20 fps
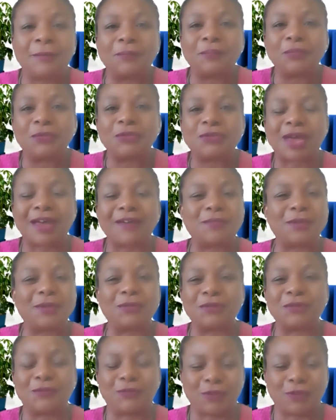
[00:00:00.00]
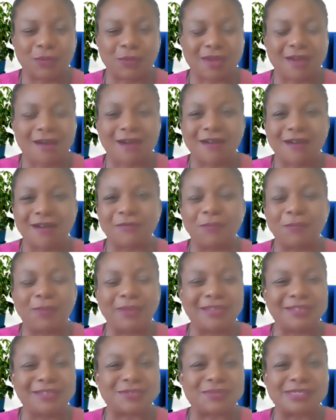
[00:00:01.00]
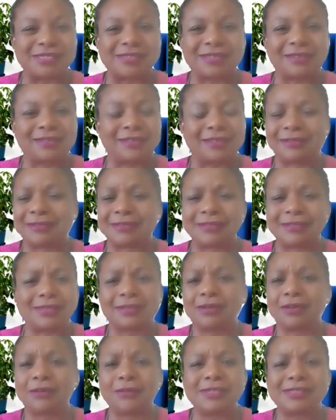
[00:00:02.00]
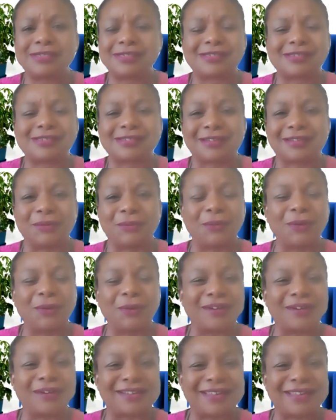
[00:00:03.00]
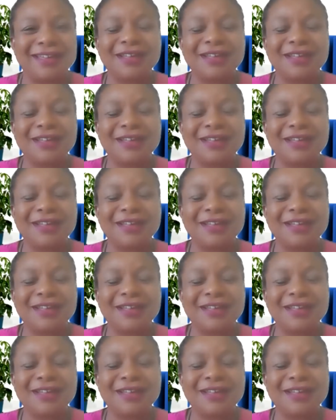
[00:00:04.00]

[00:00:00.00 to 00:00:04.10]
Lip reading: So I've been reviewing RFPs recently and I was like, oh, this isn't going to work.